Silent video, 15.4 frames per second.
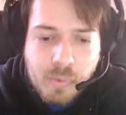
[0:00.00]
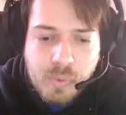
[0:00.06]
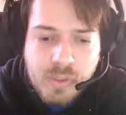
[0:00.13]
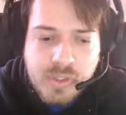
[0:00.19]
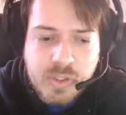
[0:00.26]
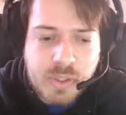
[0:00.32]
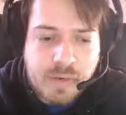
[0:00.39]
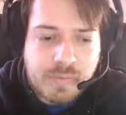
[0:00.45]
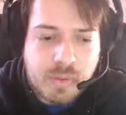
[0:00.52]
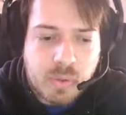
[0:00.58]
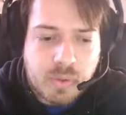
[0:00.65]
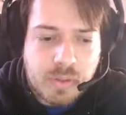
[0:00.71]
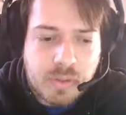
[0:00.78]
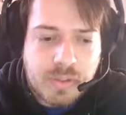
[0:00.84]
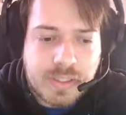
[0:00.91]
Once you have
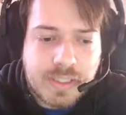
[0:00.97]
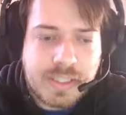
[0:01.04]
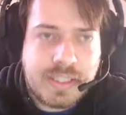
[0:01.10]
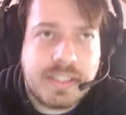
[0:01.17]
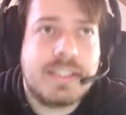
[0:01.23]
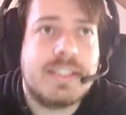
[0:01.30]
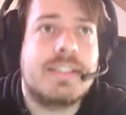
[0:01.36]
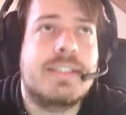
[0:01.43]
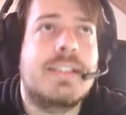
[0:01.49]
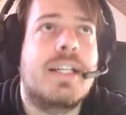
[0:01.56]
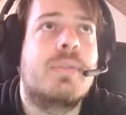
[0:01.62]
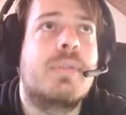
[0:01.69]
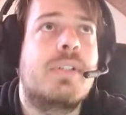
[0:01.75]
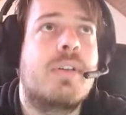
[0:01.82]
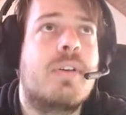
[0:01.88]
downloaded it,
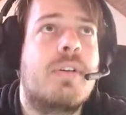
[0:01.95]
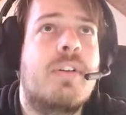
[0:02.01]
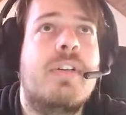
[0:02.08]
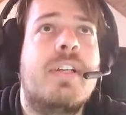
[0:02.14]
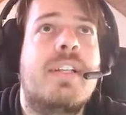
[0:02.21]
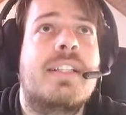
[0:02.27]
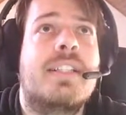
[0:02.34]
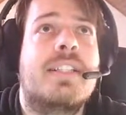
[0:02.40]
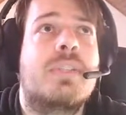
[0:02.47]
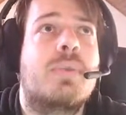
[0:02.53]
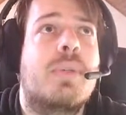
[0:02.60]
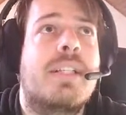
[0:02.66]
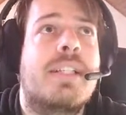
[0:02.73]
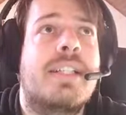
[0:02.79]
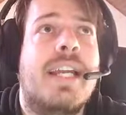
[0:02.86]
I will download it. This
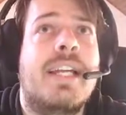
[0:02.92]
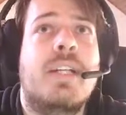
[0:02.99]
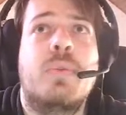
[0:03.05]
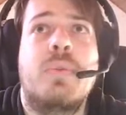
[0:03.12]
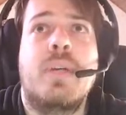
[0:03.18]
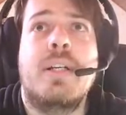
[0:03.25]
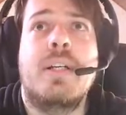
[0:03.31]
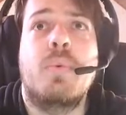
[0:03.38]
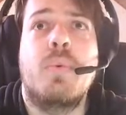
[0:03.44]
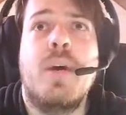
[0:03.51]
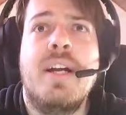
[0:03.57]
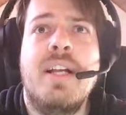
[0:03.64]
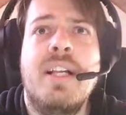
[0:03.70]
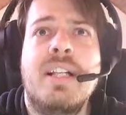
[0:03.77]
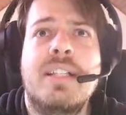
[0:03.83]
will take quite a
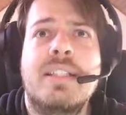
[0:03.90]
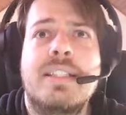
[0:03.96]
while.